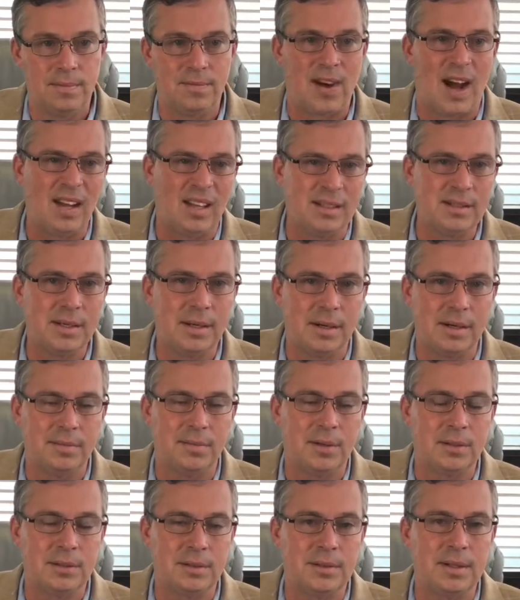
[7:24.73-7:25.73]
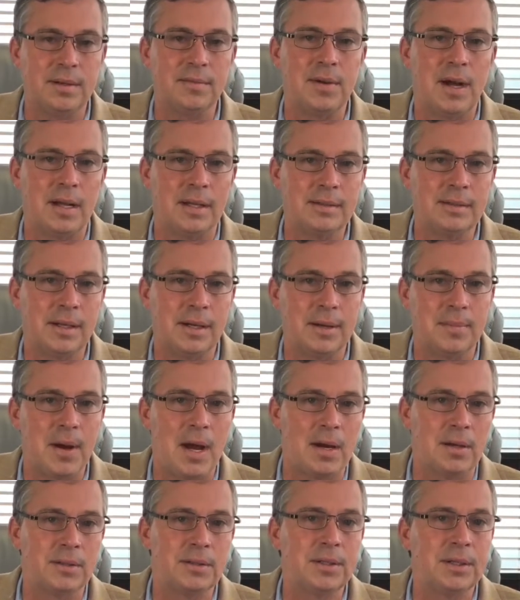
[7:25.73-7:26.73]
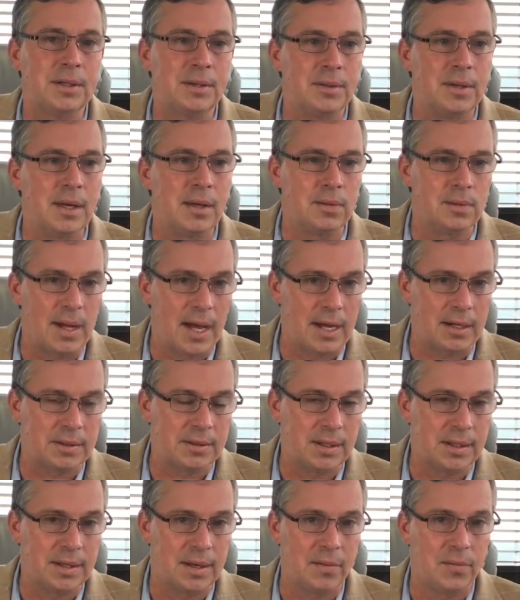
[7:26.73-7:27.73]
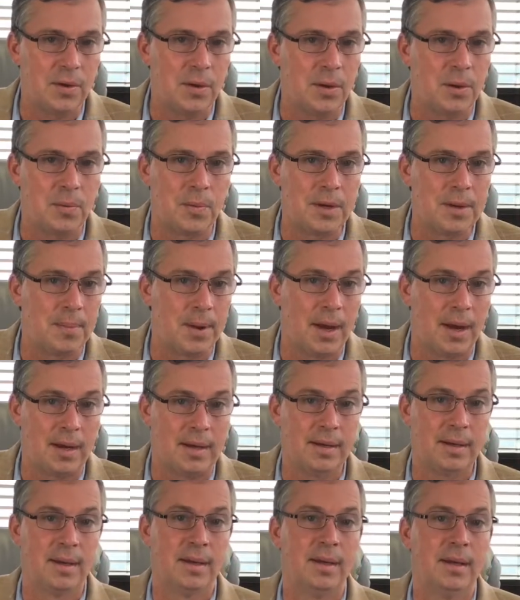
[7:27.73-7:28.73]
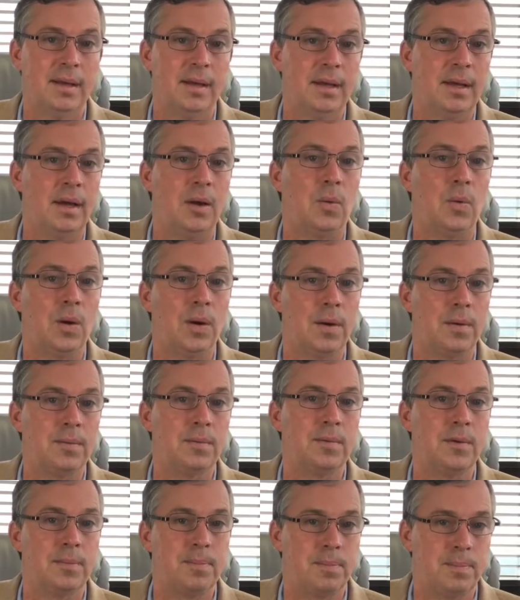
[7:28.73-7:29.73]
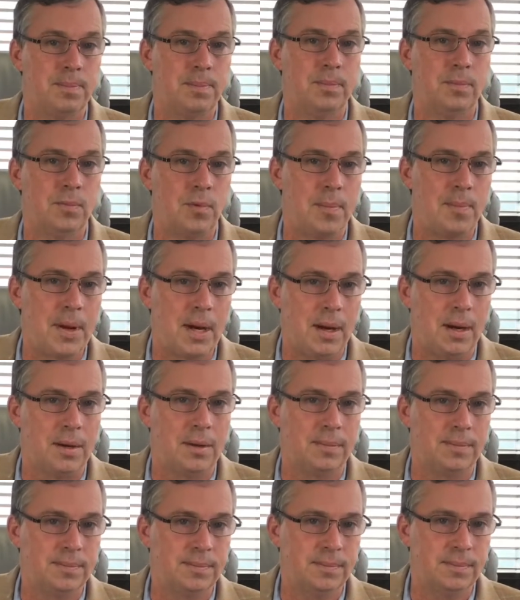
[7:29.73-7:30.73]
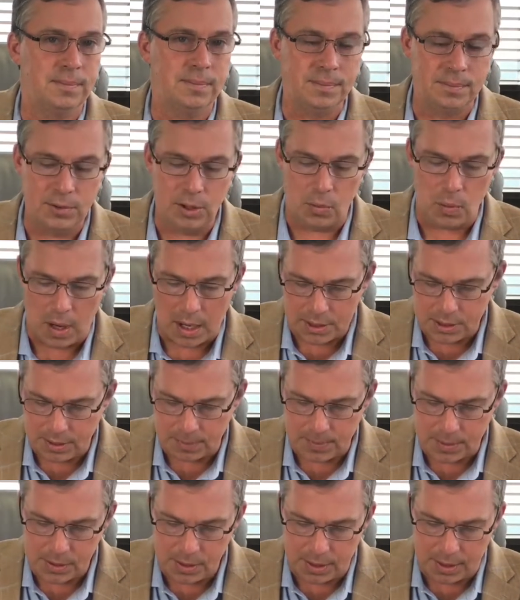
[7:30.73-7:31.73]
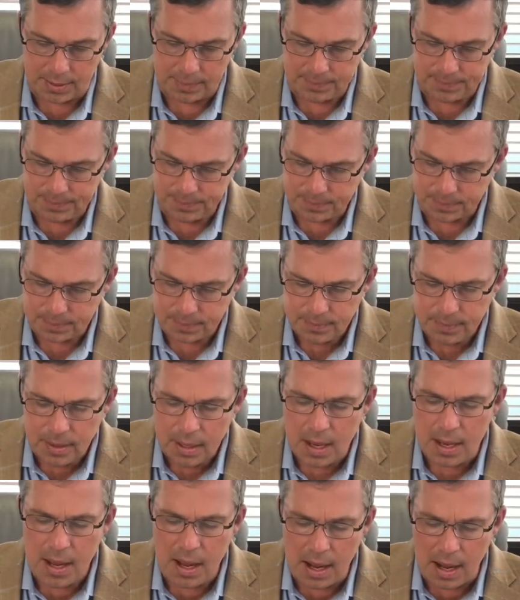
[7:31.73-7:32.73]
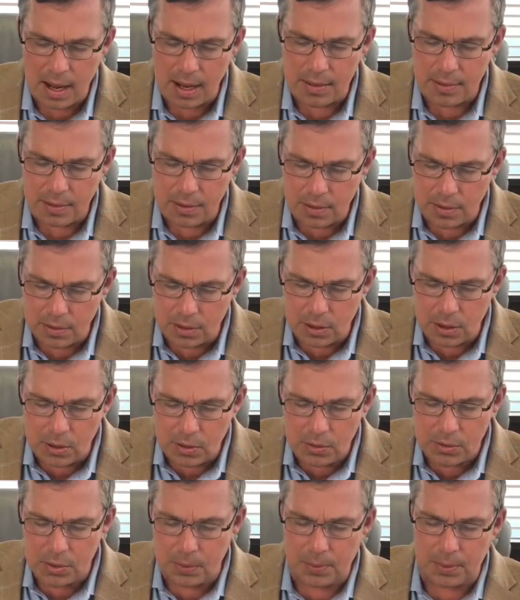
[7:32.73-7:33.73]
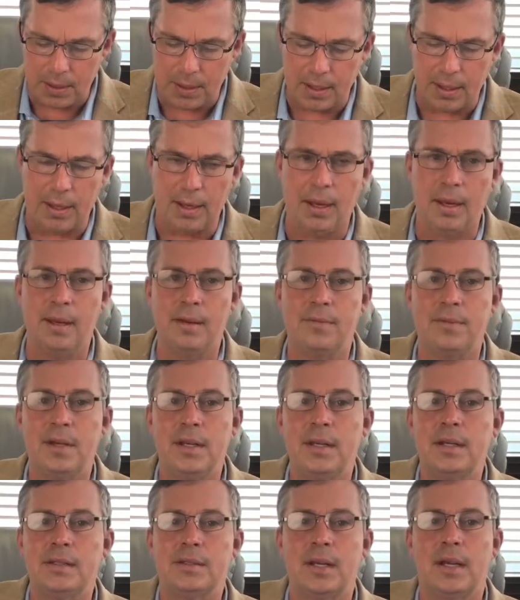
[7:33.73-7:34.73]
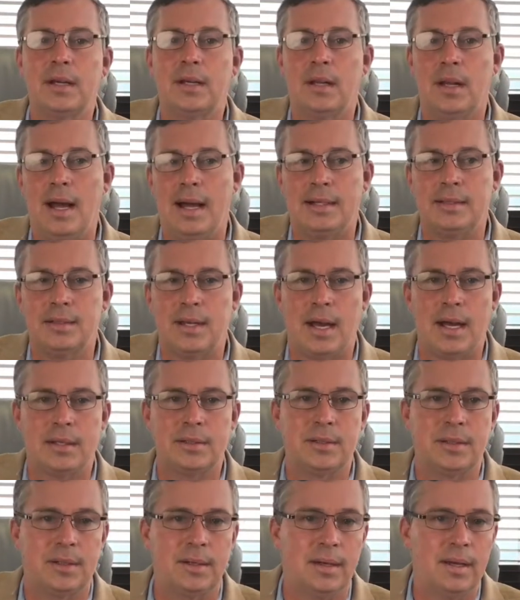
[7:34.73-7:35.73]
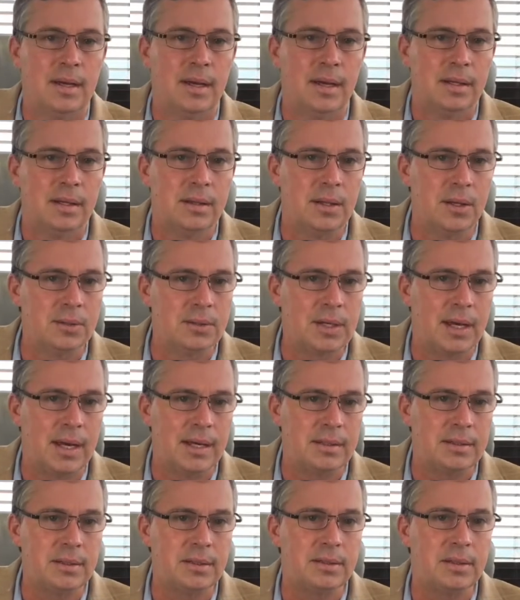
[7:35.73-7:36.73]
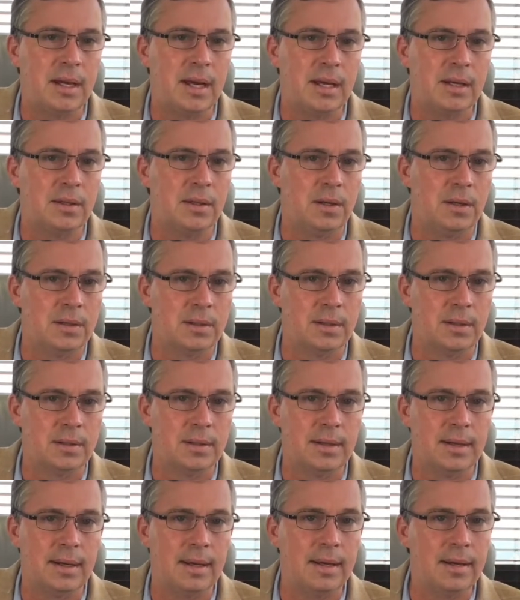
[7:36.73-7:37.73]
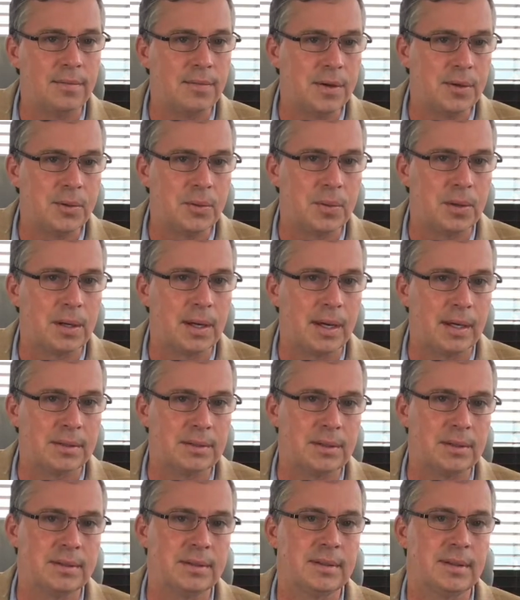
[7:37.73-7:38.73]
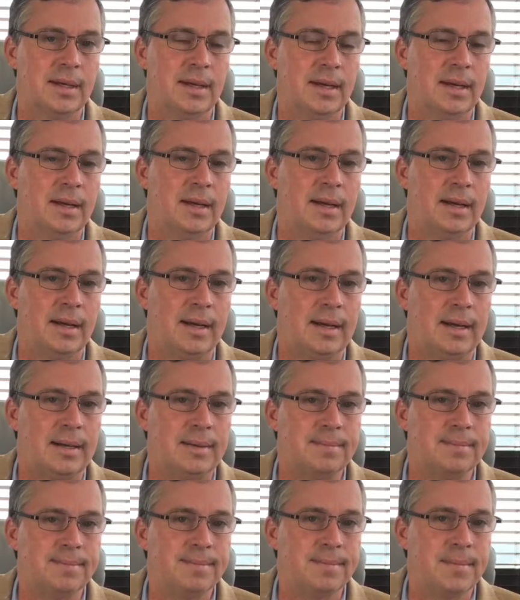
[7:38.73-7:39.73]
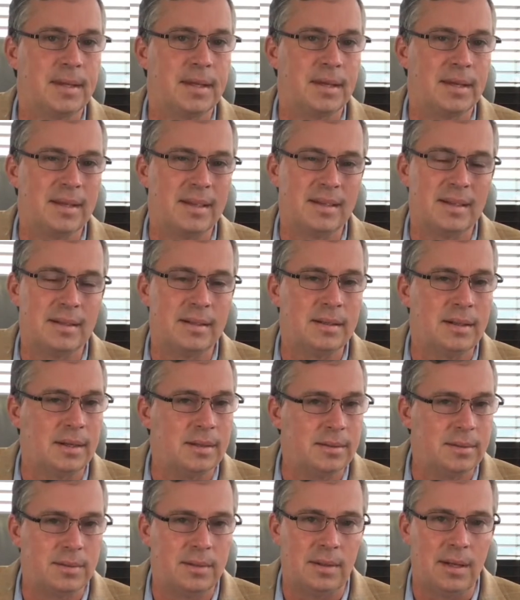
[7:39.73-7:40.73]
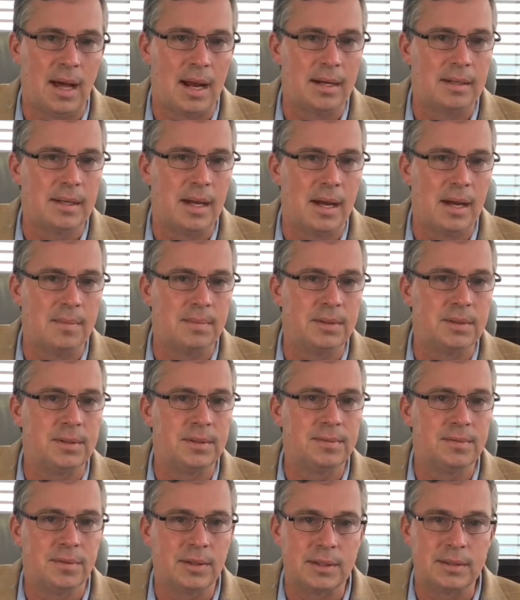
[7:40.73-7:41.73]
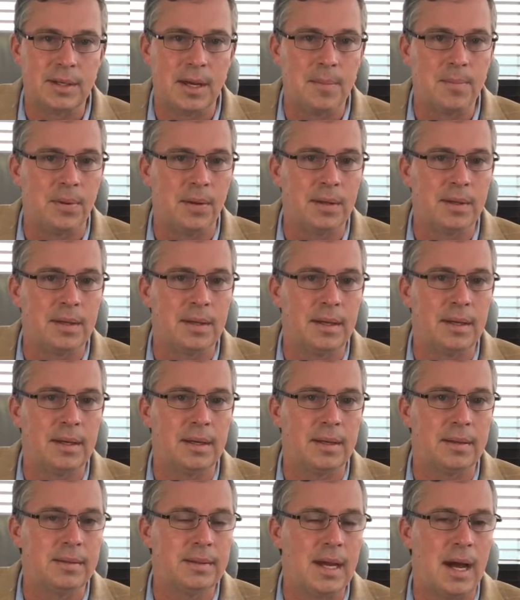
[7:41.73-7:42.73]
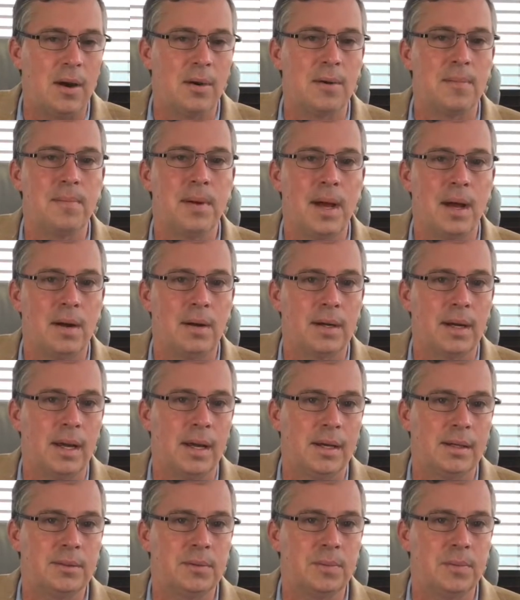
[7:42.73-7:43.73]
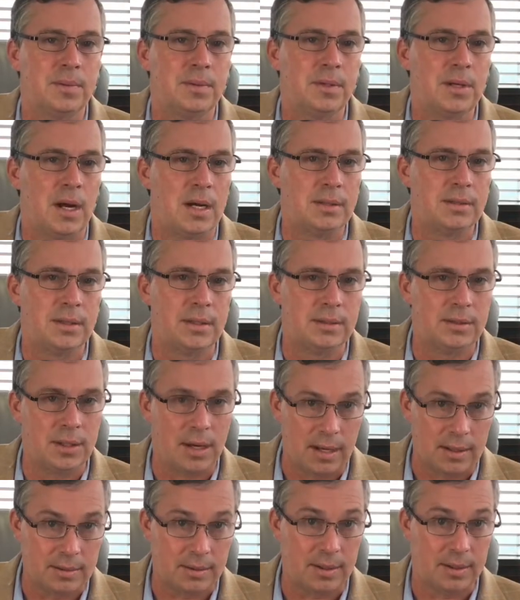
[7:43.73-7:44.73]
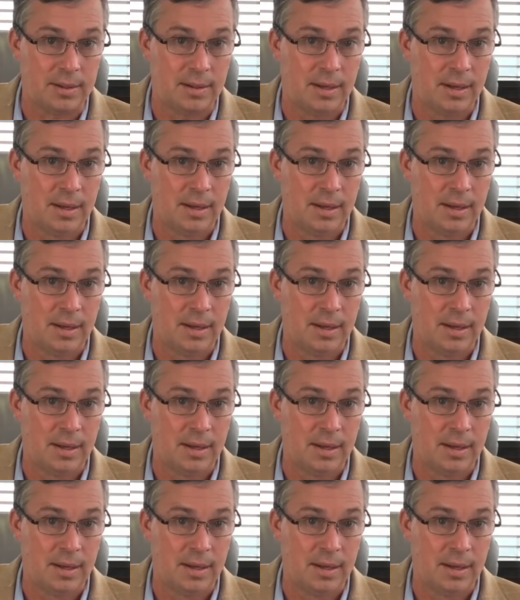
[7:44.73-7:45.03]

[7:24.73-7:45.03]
voluntary versus involuntary matters too. They'll actually give you a rebate or repair your washing machine. Usually, if it is a class action, those cases take longer than individual cases. A lot of times, for example, in the talcum powder case, Johnson & Johnson,